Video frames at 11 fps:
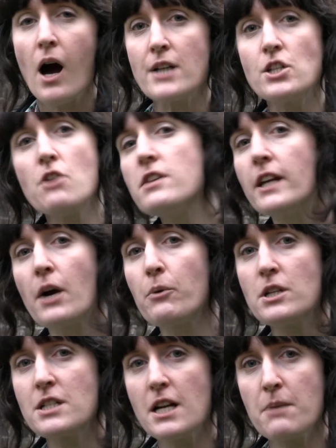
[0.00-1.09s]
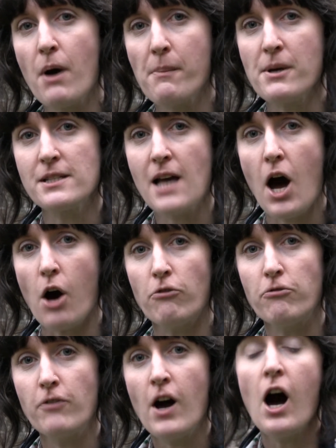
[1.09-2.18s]
I don't think I would have done it by
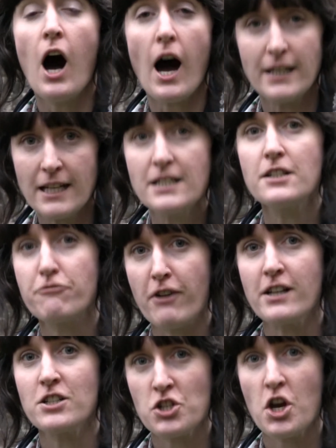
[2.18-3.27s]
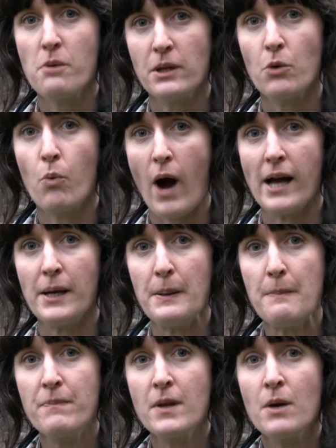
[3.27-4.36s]
myself. I needed a friend to show me the way.
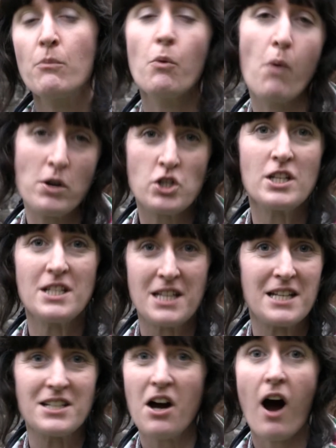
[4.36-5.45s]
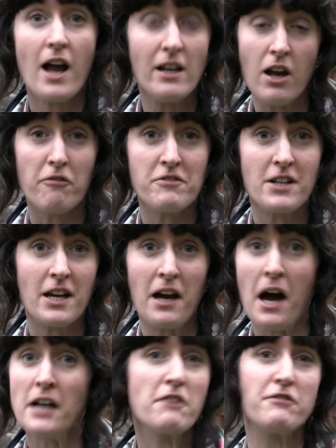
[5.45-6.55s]
But once she did, I loved it
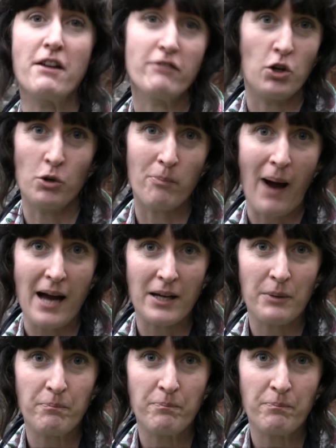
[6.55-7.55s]
and I've never looked back.